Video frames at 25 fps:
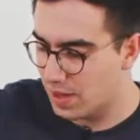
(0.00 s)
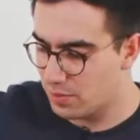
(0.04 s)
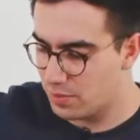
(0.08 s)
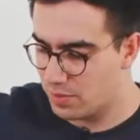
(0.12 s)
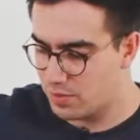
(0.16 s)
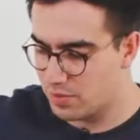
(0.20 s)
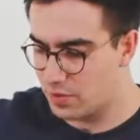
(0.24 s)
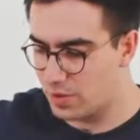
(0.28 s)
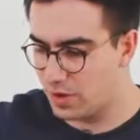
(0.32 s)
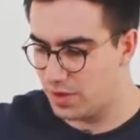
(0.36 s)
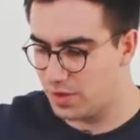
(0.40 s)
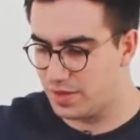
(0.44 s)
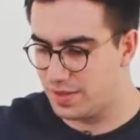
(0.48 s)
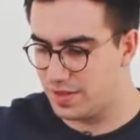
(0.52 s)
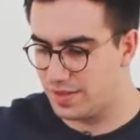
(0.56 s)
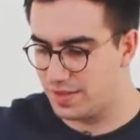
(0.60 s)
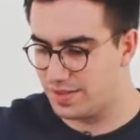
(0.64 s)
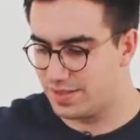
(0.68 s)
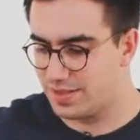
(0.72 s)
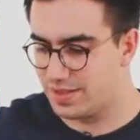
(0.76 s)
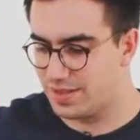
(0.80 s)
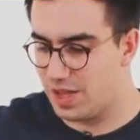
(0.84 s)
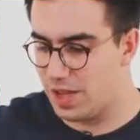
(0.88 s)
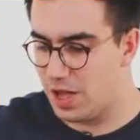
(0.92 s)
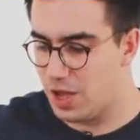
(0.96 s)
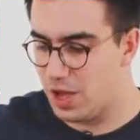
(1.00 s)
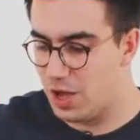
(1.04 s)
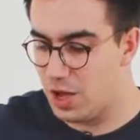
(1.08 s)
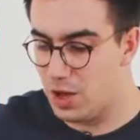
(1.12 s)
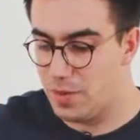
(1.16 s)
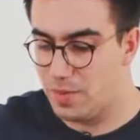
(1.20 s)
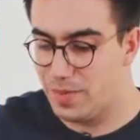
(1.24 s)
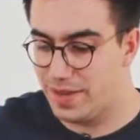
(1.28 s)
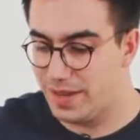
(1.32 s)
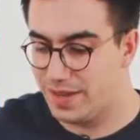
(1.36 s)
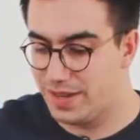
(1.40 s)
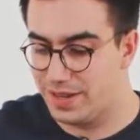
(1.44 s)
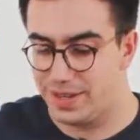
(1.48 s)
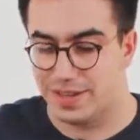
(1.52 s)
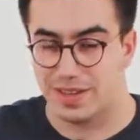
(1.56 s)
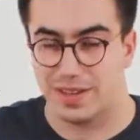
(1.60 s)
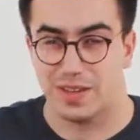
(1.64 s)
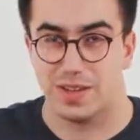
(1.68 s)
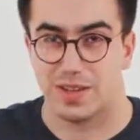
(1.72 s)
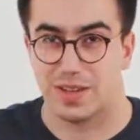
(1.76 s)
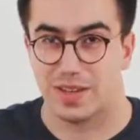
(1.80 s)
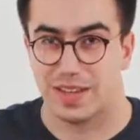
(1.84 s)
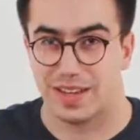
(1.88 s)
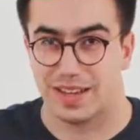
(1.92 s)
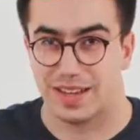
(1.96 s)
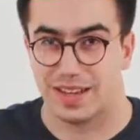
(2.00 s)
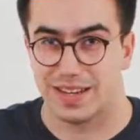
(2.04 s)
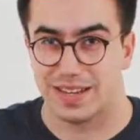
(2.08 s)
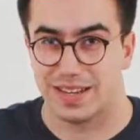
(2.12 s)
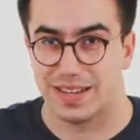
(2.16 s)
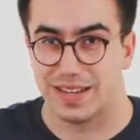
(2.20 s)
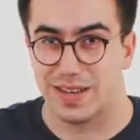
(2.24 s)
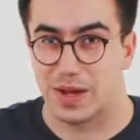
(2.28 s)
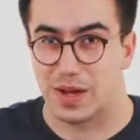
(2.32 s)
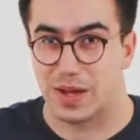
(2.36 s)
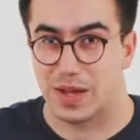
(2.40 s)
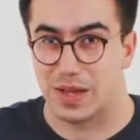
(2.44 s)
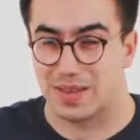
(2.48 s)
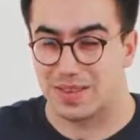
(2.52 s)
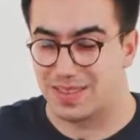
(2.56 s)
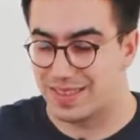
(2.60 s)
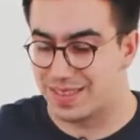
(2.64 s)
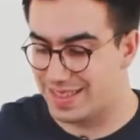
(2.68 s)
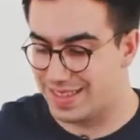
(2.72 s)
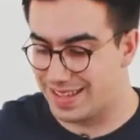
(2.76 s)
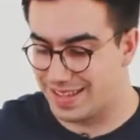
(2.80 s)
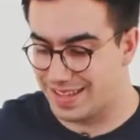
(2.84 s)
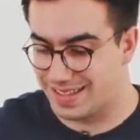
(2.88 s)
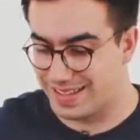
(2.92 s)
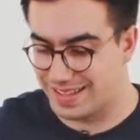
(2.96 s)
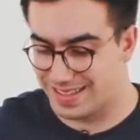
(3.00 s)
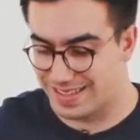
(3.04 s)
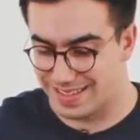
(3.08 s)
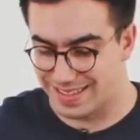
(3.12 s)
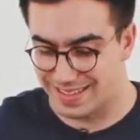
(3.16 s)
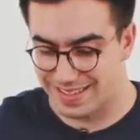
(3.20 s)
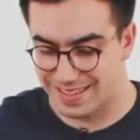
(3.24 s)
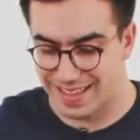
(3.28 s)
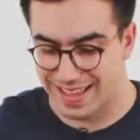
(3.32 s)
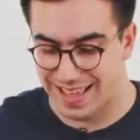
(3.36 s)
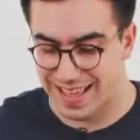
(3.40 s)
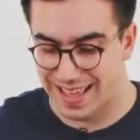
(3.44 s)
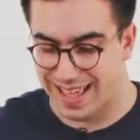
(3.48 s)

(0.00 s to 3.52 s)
We've got these herby looking nugget things.